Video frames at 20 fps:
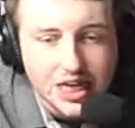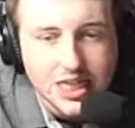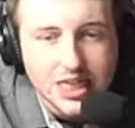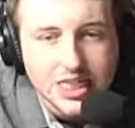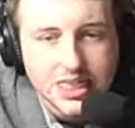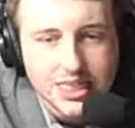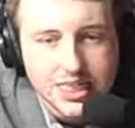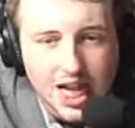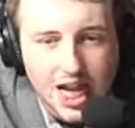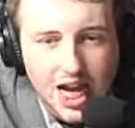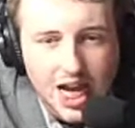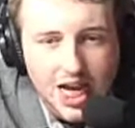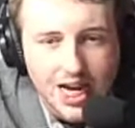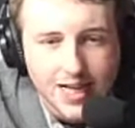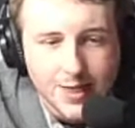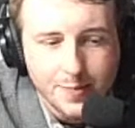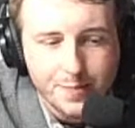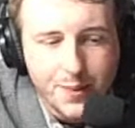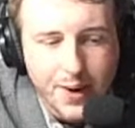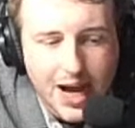
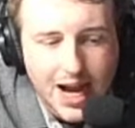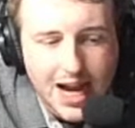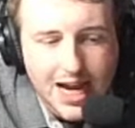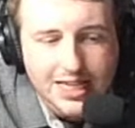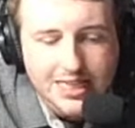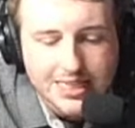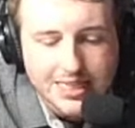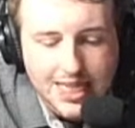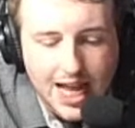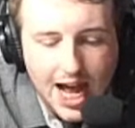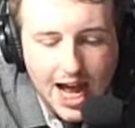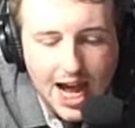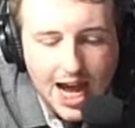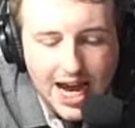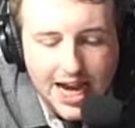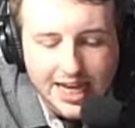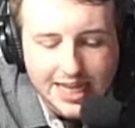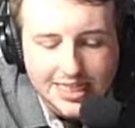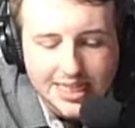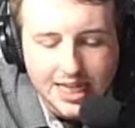side by
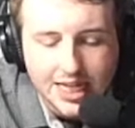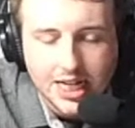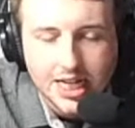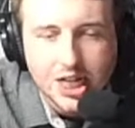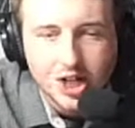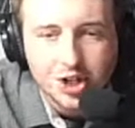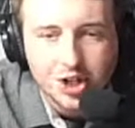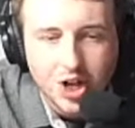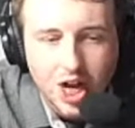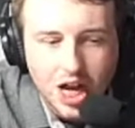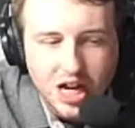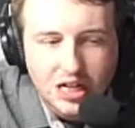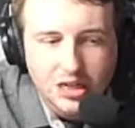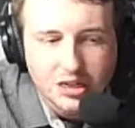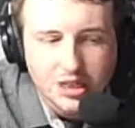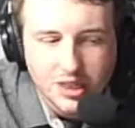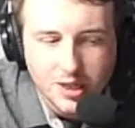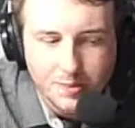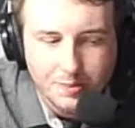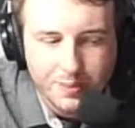side,
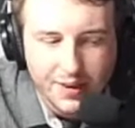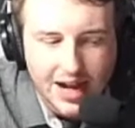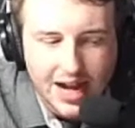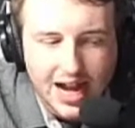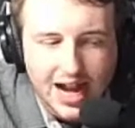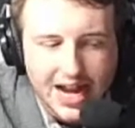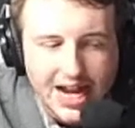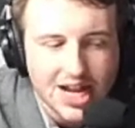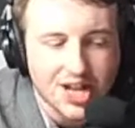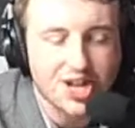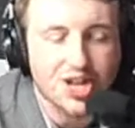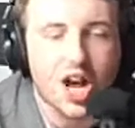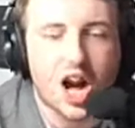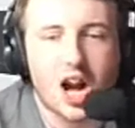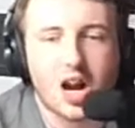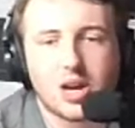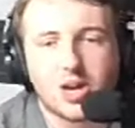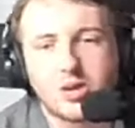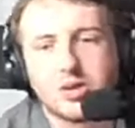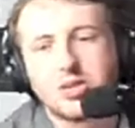nose by
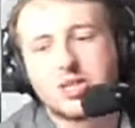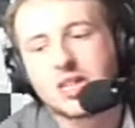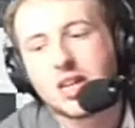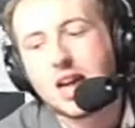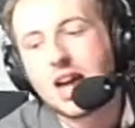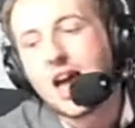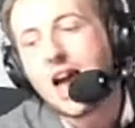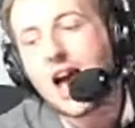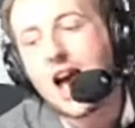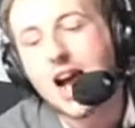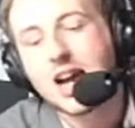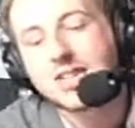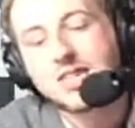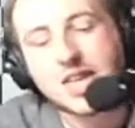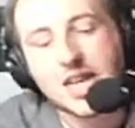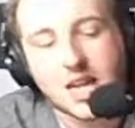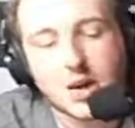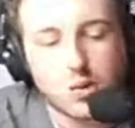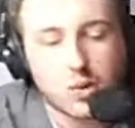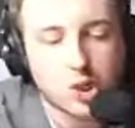nose,
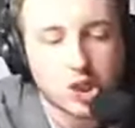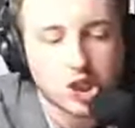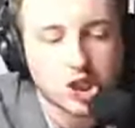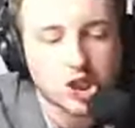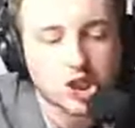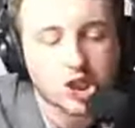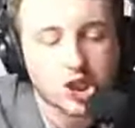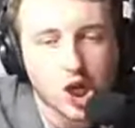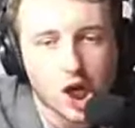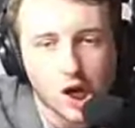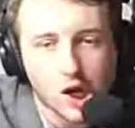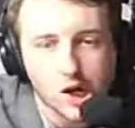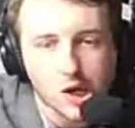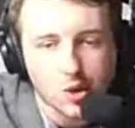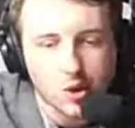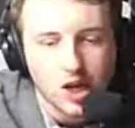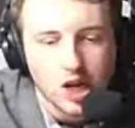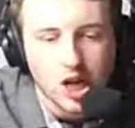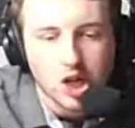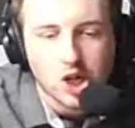and it was
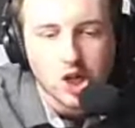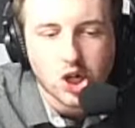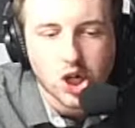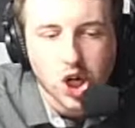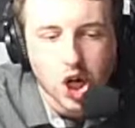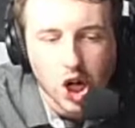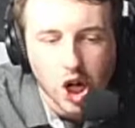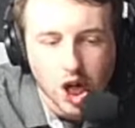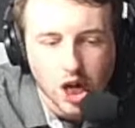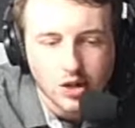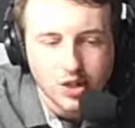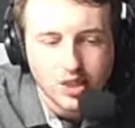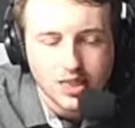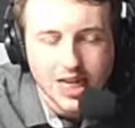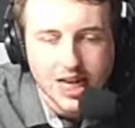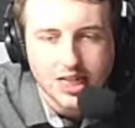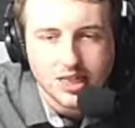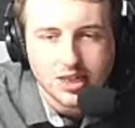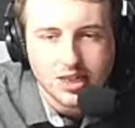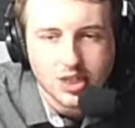so close
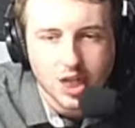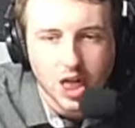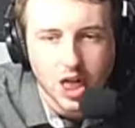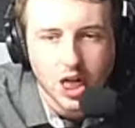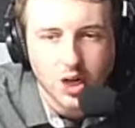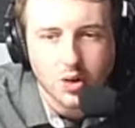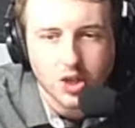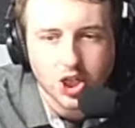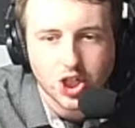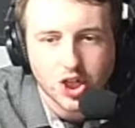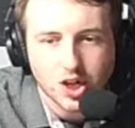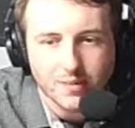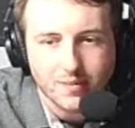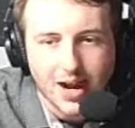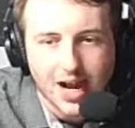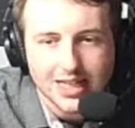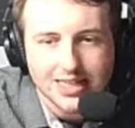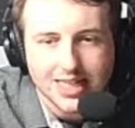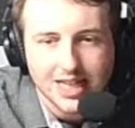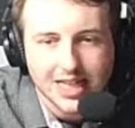and so
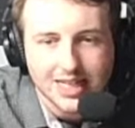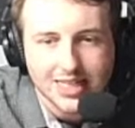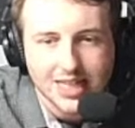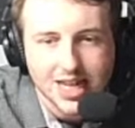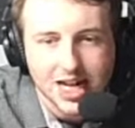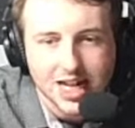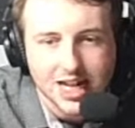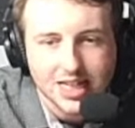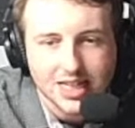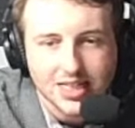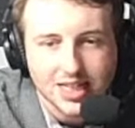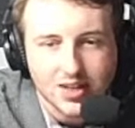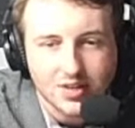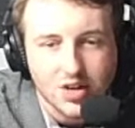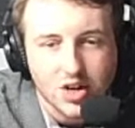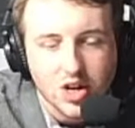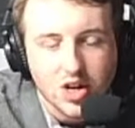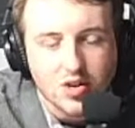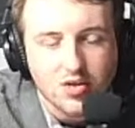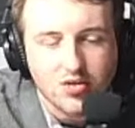dramatic. Thurxton
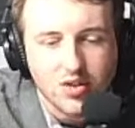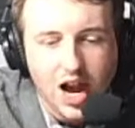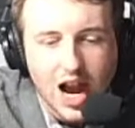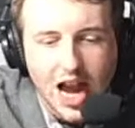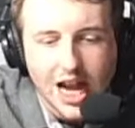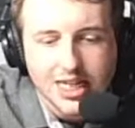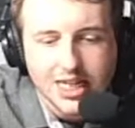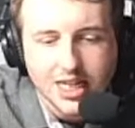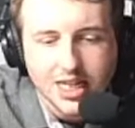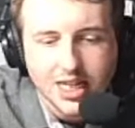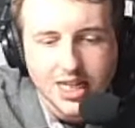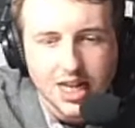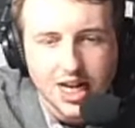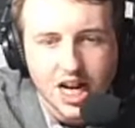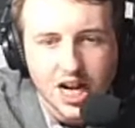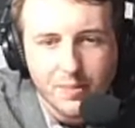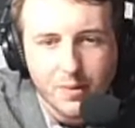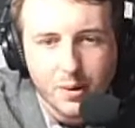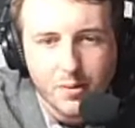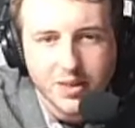riding the
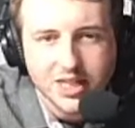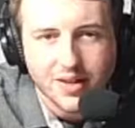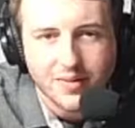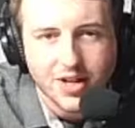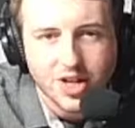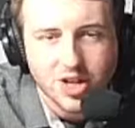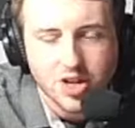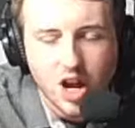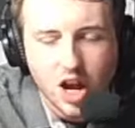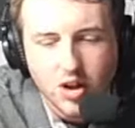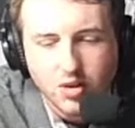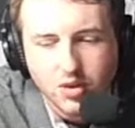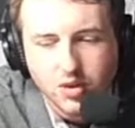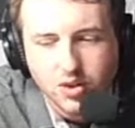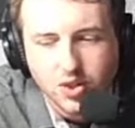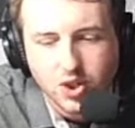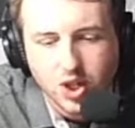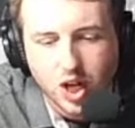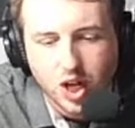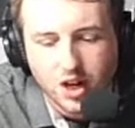curb, almost having no
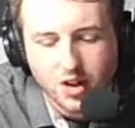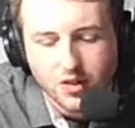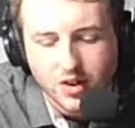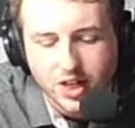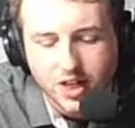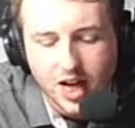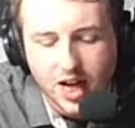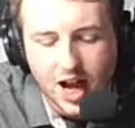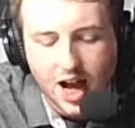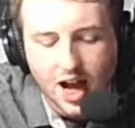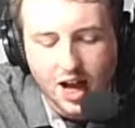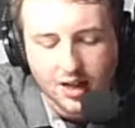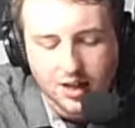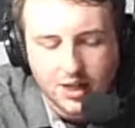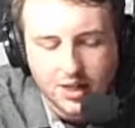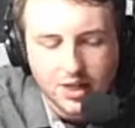control of the car